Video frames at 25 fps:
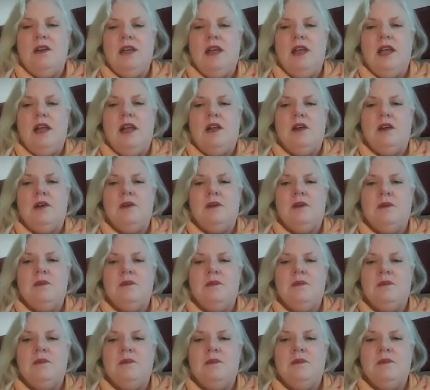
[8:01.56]
yellow.
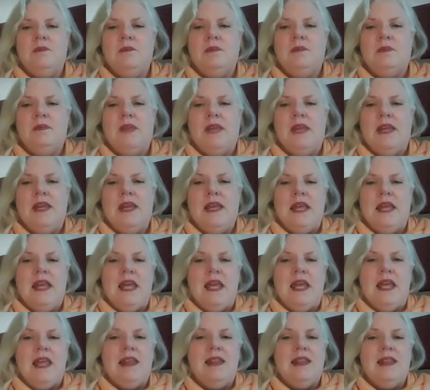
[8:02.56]

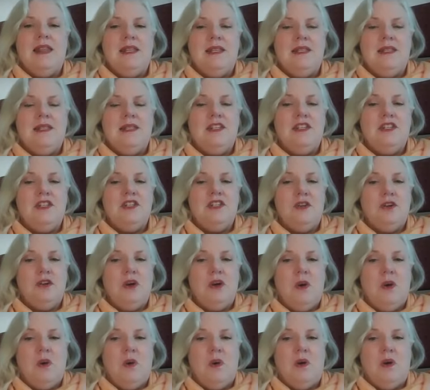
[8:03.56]
This is your
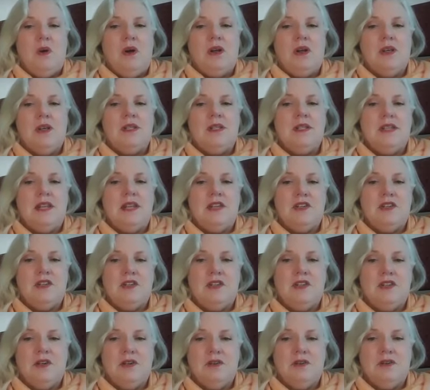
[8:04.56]
core
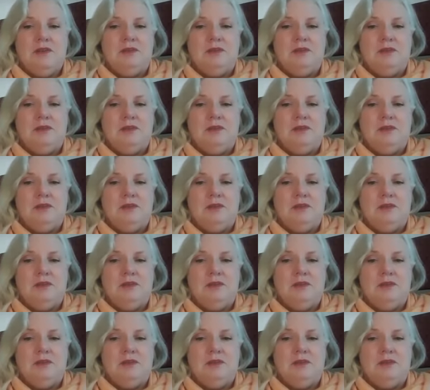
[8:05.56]
center.